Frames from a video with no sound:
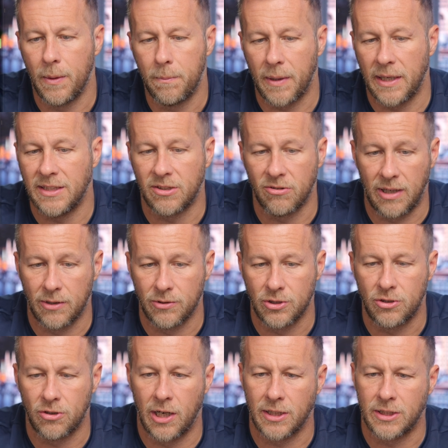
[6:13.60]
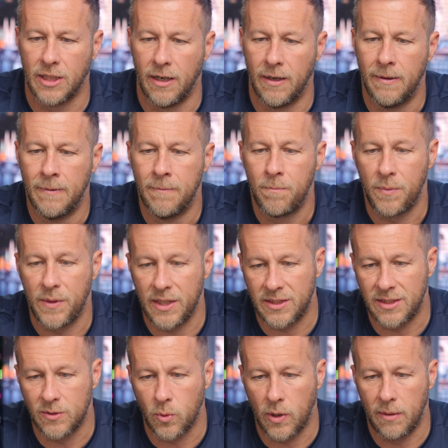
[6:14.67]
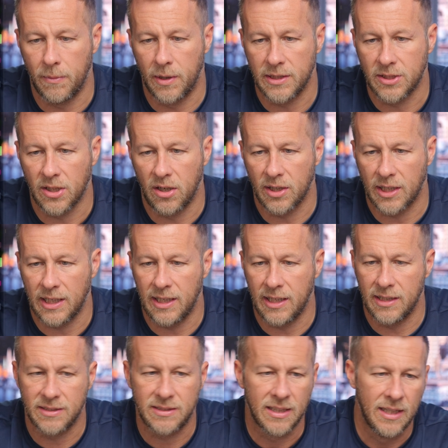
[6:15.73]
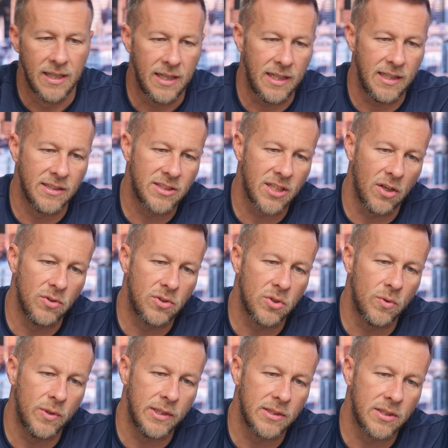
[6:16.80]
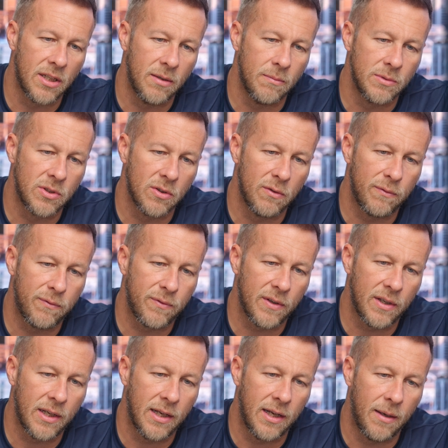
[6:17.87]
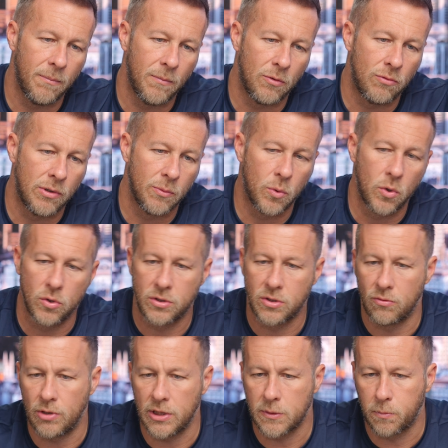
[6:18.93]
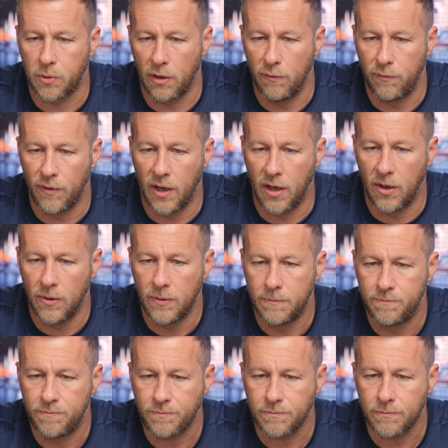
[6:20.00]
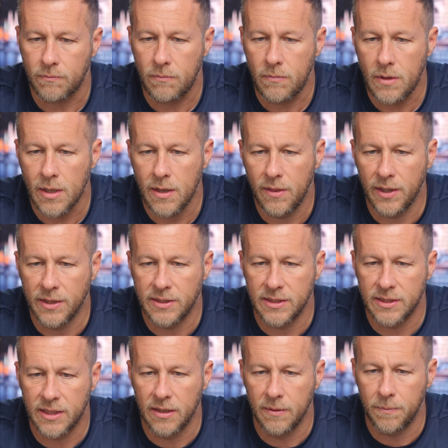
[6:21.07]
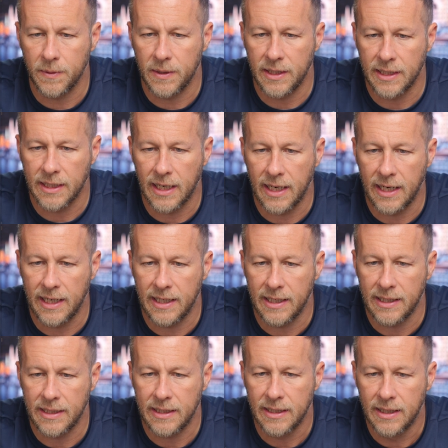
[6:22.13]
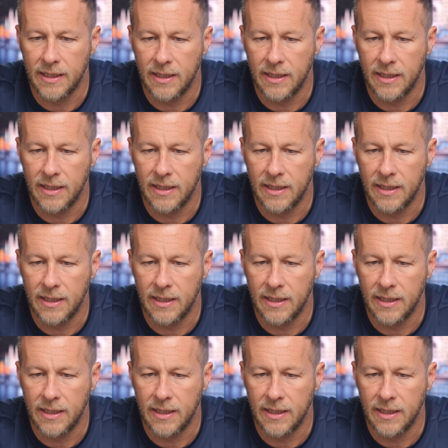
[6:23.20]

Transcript: based around structure, this is where my target is. In total, in terms of reward to risk profile, this is going to be a